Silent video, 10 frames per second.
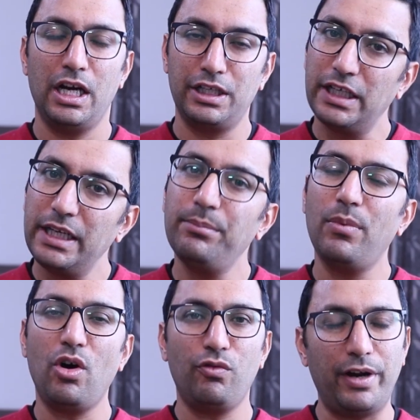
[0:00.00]
a dream
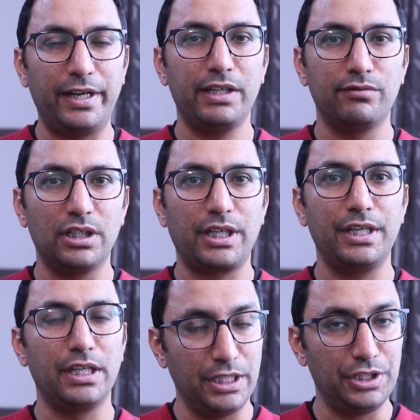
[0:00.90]
of finding work
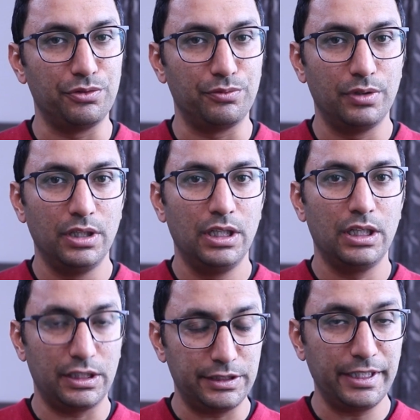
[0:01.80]
in EU,
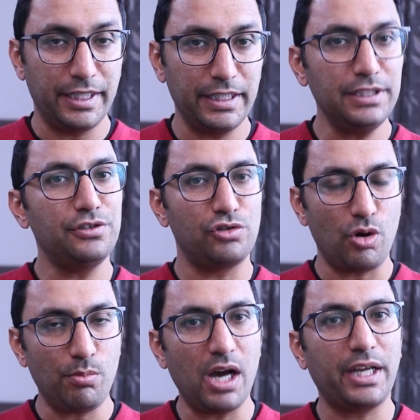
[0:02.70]
considering
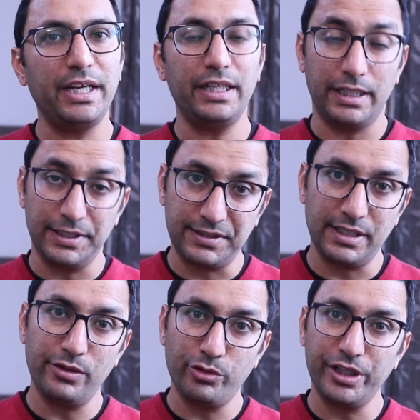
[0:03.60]
job market is
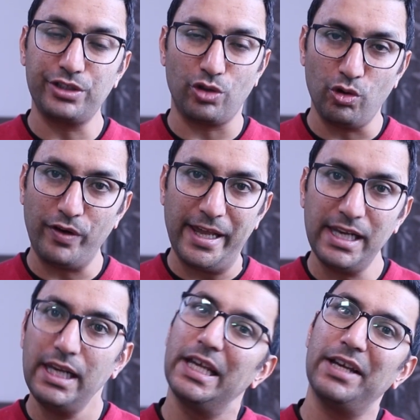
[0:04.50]
still doing so
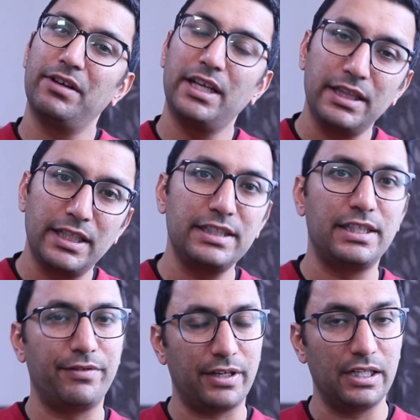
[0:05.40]
well even in these
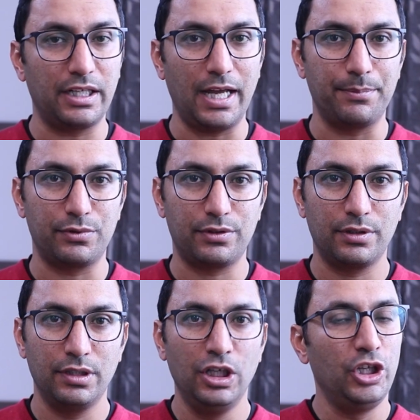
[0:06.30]
difficult times.